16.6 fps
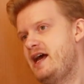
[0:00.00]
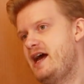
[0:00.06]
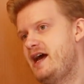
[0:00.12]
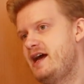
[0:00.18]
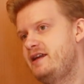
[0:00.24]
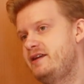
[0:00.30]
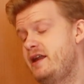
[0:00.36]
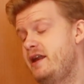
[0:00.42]

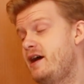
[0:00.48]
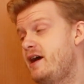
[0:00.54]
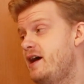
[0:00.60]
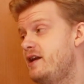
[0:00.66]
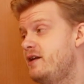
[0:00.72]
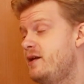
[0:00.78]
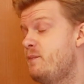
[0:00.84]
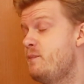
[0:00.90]
And then I
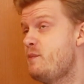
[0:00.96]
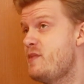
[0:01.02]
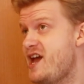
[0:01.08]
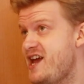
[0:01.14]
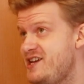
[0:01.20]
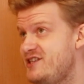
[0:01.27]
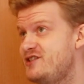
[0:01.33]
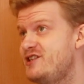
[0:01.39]
had an
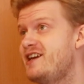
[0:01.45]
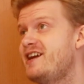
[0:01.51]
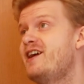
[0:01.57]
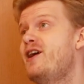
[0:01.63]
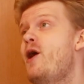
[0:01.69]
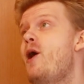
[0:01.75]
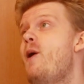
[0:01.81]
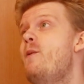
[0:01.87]

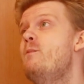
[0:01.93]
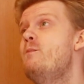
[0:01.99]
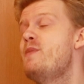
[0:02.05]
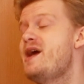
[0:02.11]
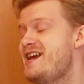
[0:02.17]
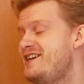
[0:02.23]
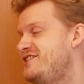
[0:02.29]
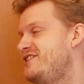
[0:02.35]
amazing
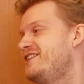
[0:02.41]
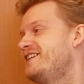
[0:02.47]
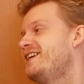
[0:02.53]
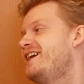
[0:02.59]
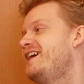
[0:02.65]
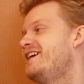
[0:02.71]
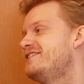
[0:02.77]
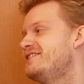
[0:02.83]

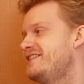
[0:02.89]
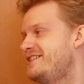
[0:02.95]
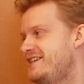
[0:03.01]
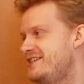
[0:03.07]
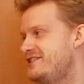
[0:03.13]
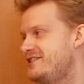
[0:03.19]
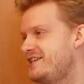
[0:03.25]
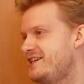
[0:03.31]
class at
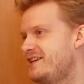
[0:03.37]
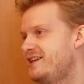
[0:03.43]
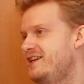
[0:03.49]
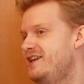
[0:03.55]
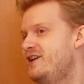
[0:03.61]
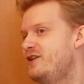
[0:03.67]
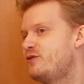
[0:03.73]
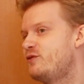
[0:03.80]
Yenching
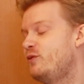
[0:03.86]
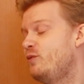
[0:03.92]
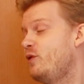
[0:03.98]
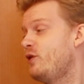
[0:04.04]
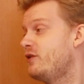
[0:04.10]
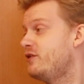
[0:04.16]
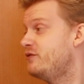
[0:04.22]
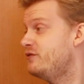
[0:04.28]
from
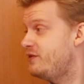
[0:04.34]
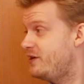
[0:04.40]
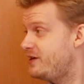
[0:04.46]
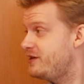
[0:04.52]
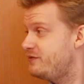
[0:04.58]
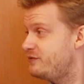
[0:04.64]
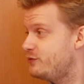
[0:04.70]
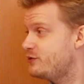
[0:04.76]
one of the
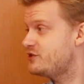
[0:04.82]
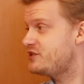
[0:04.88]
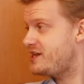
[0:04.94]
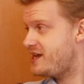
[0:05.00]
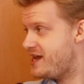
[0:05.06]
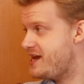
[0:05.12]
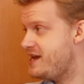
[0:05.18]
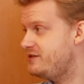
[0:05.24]
very
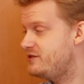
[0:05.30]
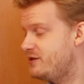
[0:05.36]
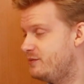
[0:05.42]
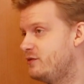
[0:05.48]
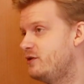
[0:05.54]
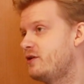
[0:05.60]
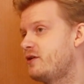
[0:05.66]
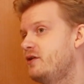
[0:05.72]
first 8
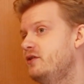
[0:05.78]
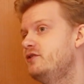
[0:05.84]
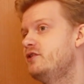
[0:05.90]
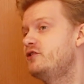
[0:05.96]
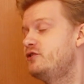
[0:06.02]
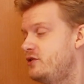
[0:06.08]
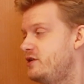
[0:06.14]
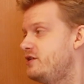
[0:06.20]

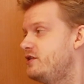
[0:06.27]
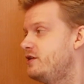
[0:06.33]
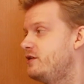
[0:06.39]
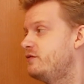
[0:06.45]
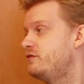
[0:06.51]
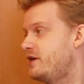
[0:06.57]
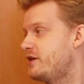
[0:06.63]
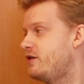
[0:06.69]
Americans that studied
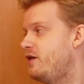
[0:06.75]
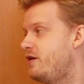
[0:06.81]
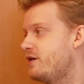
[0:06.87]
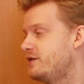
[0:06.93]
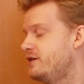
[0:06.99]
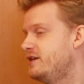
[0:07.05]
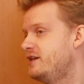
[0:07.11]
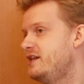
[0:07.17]
here, Frank
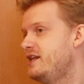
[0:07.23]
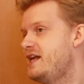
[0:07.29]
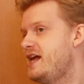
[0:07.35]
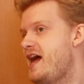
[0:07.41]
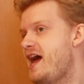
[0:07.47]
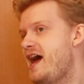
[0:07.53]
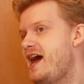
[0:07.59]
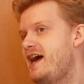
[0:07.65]
Hawk.
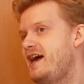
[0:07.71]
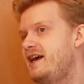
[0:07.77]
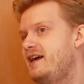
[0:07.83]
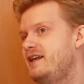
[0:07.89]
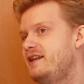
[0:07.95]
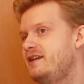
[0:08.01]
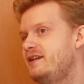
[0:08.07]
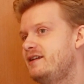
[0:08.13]

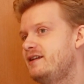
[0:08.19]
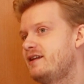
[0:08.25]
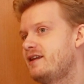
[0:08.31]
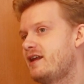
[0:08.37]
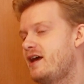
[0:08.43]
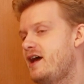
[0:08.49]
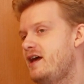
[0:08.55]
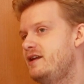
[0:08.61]

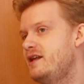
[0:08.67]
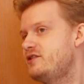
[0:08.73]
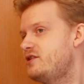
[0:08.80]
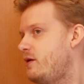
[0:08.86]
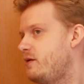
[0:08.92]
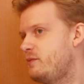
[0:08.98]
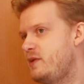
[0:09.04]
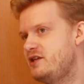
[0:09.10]
And that's
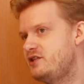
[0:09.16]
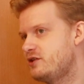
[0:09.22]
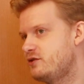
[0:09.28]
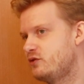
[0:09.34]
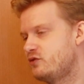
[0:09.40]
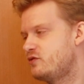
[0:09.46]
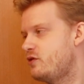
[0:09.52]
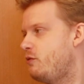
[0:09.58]
how I
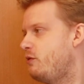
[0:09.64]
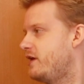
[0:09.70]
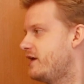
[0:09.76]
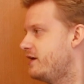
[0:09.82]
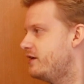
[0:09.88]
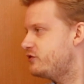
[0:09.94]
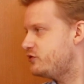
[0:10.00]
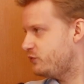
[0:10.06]
basically got
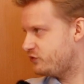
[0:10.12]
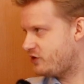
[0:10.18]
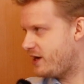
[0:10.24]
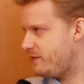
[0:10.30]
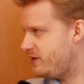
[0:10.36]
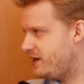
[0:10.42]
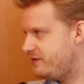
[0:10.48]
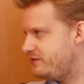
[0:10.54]
rolling. He had some
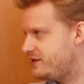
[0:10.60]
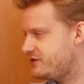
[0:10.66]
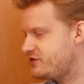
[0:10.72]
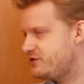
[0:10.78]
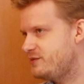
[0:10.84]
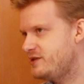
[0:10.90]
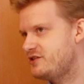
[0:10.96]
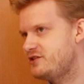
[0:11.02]
time left that
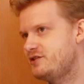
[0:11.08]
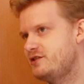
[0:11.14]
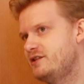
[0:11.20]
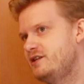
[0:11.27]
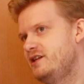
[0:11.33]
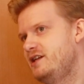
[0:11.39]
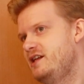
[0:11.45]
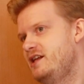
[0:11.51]

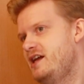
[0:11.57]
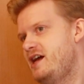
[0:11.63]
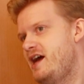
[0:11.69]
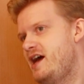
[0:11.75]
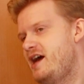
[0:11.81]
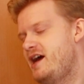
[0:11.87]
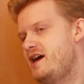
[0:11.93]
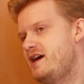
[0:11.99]
semester,
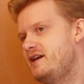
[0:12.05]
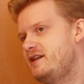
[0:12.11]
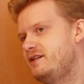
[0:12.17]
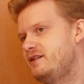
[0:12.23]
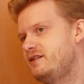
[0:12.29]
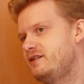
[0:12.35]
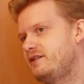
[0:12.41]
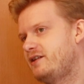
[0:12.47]

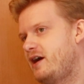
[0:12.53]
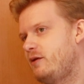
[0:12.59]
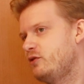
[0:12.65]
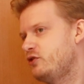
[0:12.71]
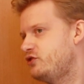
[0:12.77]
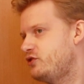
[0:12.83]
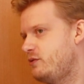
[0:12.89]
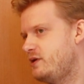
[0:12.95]
and I
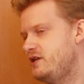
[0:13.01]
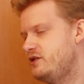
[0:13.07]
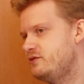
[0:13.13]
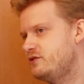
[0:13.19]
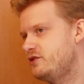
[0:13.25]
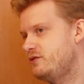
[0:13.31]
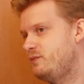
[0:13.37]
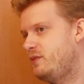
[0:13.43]
was so
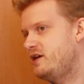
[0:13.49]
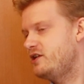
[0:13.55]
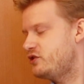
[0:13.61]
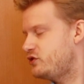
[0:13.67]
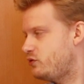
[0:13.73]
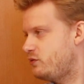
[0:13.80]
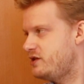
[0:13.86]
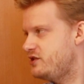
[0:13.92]
interested by
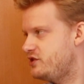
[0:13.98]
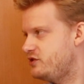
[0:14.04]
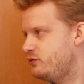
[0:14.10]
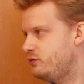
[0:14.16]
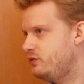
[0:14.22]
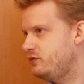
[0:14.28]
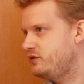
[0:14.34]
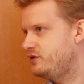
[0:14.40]
the stories he
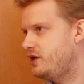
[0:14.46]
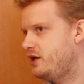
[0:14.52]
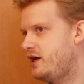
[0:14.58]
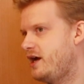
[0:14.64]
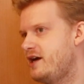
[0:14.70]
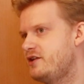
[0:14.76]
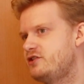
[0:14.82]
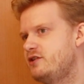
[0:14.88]
told that
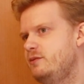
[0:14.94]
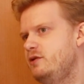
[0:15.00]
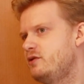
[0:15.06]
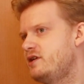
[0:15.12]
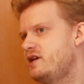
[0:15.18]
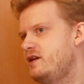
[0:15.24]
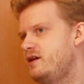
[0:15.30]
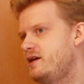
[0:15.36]
I asked him,
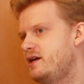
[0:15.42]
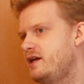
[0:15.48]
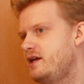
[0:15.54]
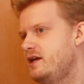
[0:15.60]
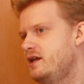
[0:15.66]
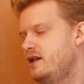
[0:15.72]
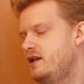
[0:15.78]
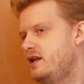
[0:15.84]
look, can
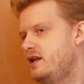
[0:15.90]
I